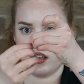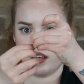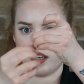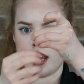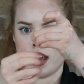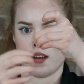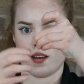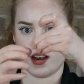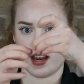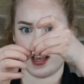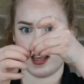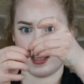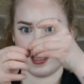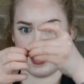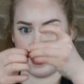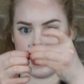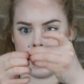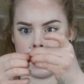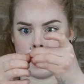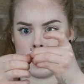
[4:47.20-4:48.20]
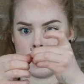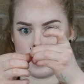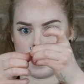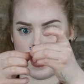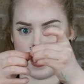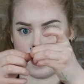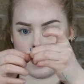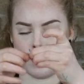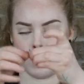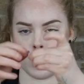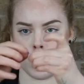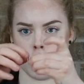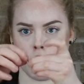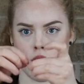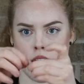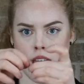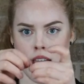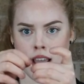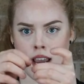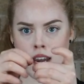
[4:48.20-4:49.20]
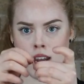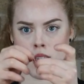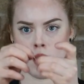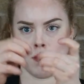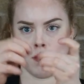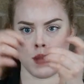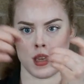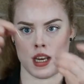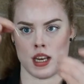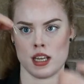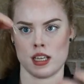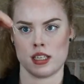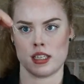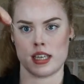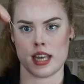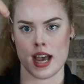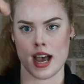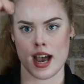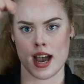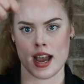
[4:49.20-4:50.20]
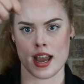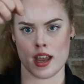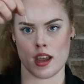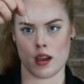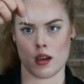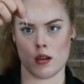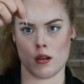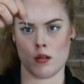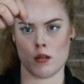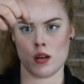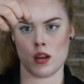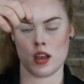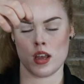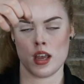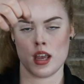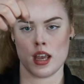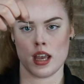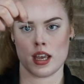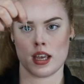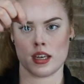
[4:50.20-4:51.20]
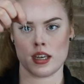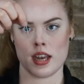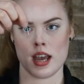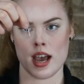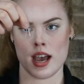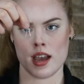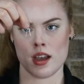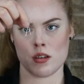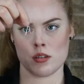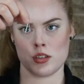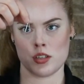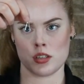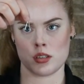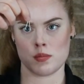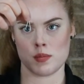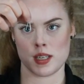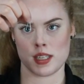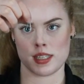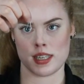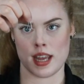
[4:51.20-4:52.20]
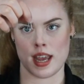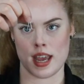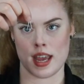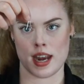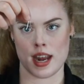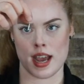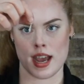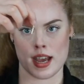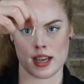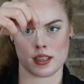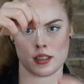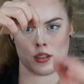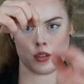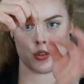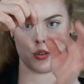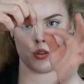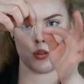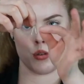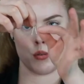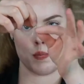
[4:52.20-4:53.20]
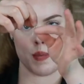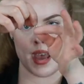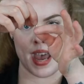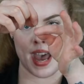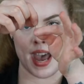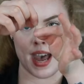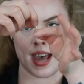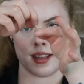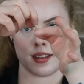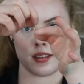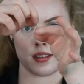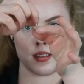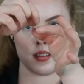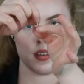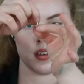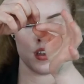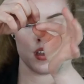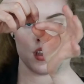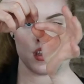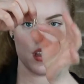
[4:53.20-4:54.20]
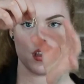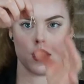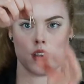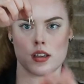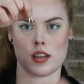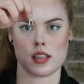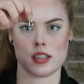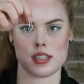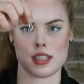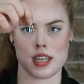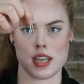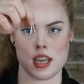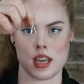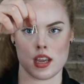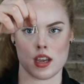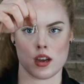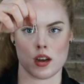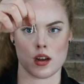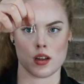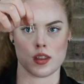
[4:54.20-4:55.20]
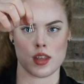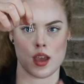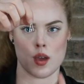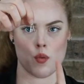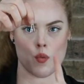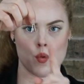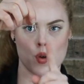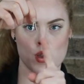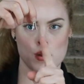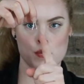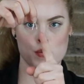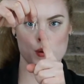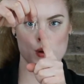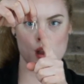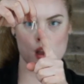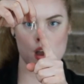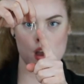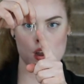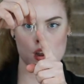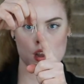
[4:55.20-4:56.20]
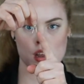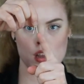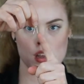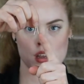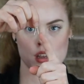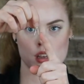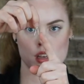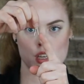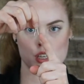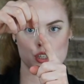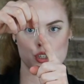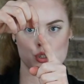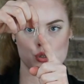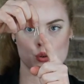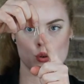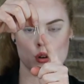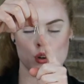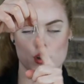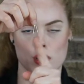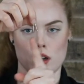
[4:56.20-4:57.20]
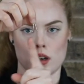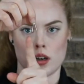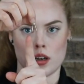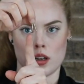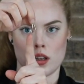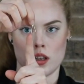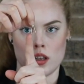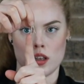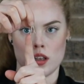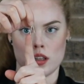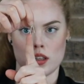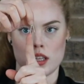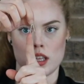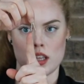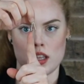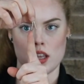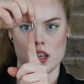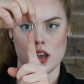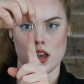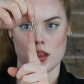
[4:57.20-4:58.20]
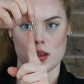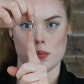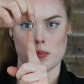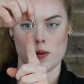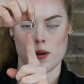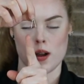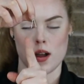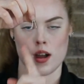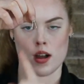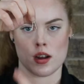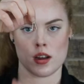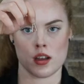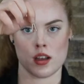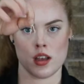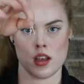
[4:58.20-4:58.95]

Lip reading: Now an LED stands for light emitting diode, and diode just means that it has 2 paths. You can see here that one prong is shorter than the other prong.